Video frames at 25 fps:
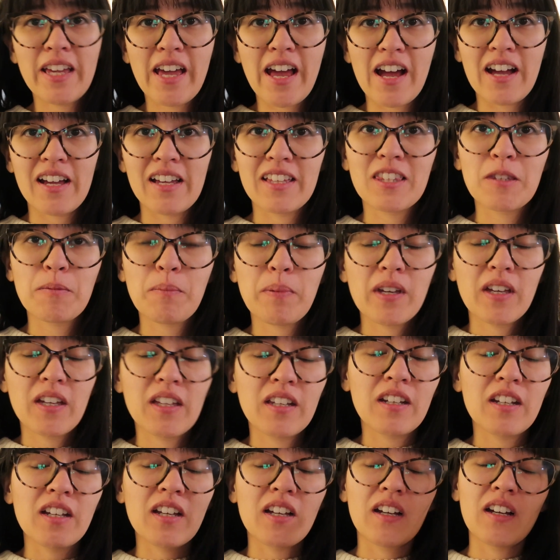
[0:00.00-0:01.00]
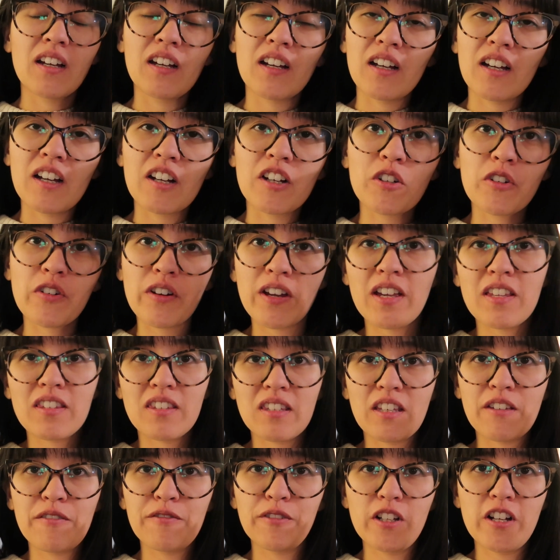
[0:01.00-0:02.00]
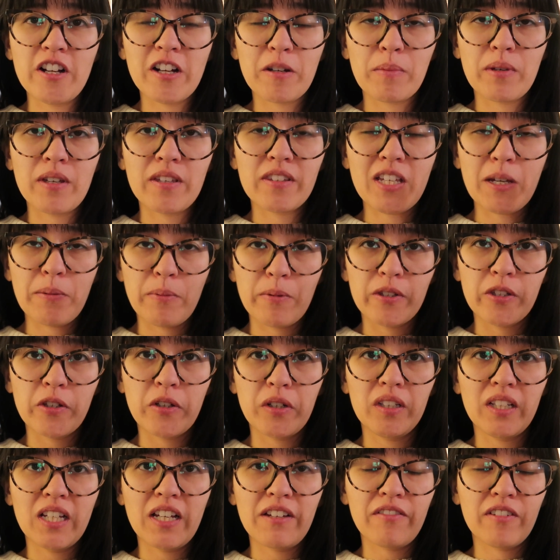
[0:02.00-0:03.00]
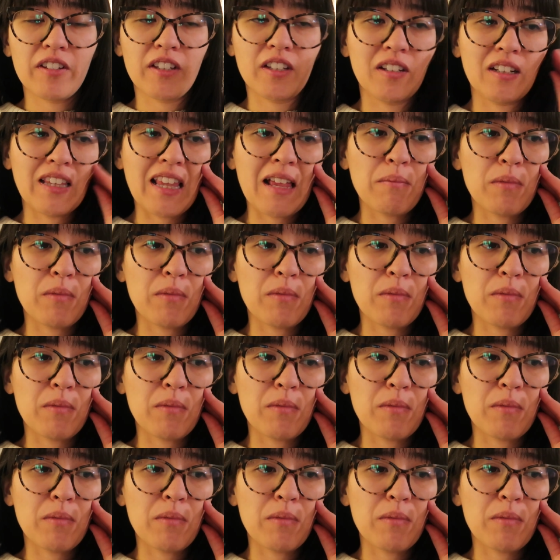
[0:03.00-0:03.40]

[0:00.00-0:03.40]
yeah, it's been a crazy Vlogmas episode 11.